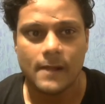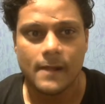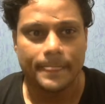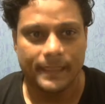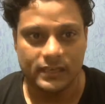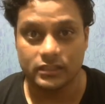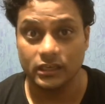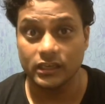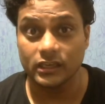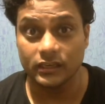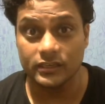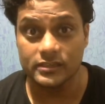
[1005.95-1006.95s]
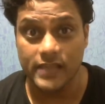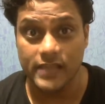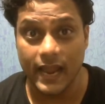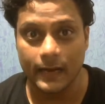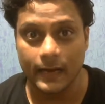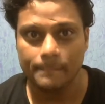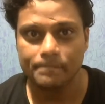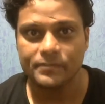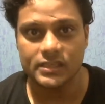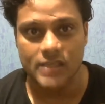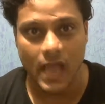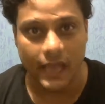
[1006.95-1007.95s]
He's clearly sad,
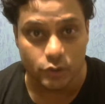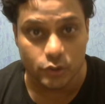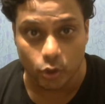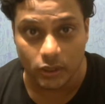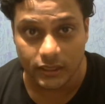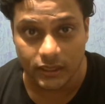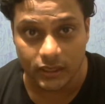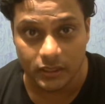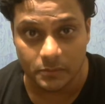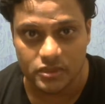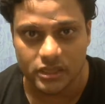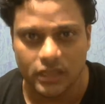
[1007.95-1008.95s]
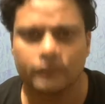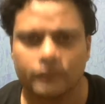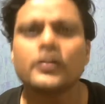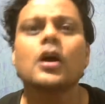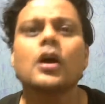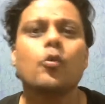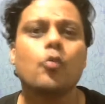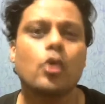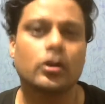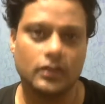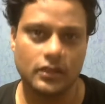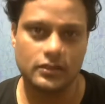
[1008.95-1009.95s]
he's isolated himself.
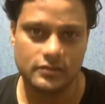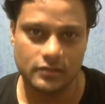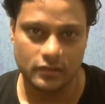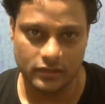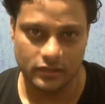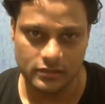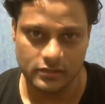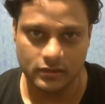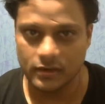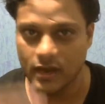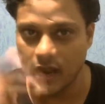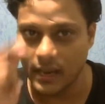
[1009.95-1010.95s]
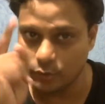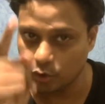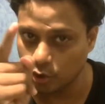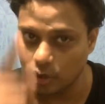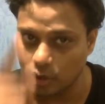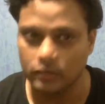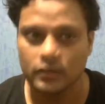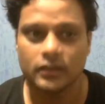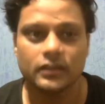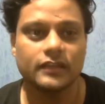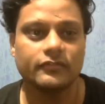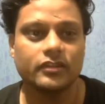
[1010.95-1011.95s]
What is the reason? I'm sure
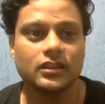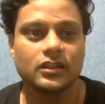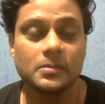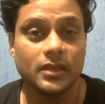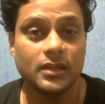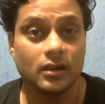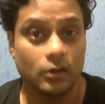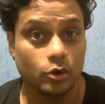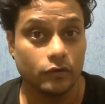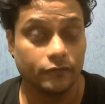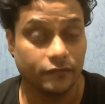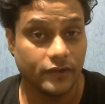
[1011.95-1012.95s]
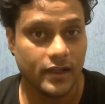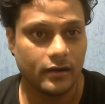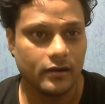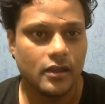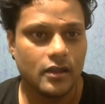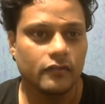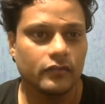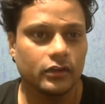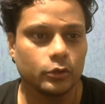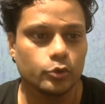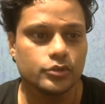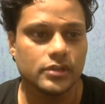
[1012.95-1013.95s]
Devadatta, being a good friend, will
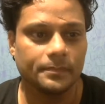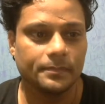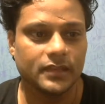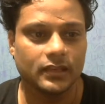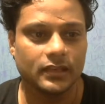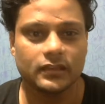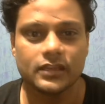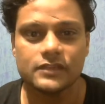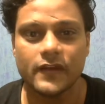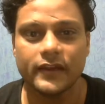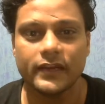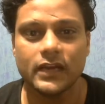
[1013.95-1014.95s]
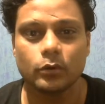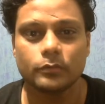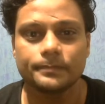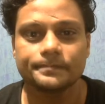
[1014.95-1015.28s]
do something. Let's find out.